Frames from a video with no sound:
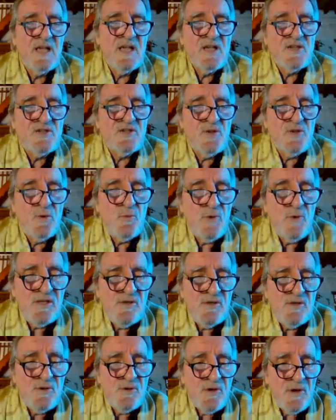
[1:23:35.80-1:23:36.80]
So when
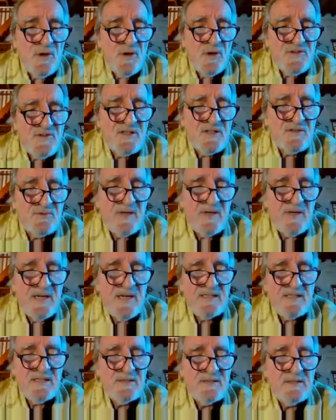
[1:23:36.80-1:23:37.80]
you
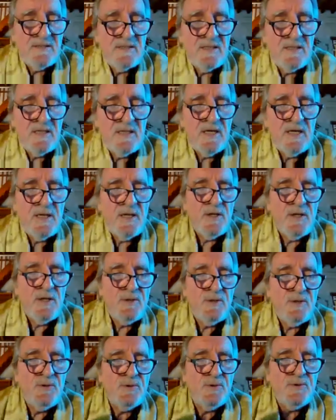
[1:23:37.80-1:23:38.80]
concentrate,
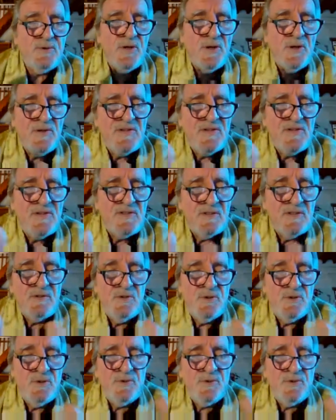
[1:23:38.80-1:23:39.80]

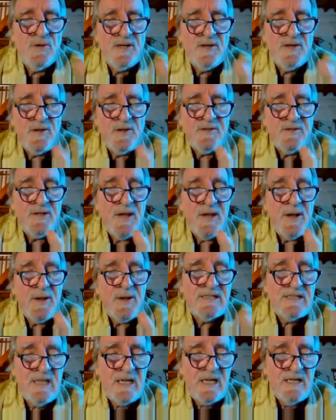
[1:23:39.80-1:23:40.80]
you are not
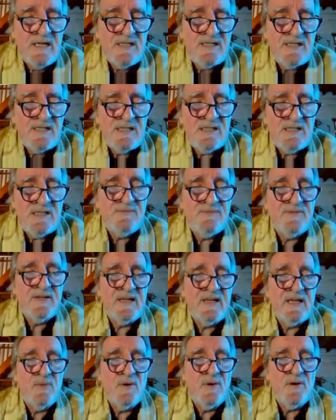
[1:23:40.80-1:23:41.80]
attentive
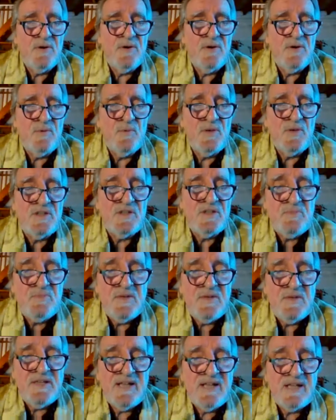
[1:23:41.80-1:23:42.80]
anymore, which means
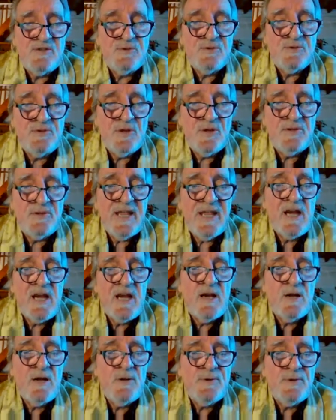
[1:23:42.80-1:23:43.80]
that you don't
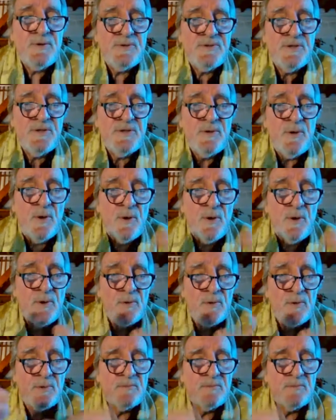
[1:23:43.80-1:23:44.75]
include the whole.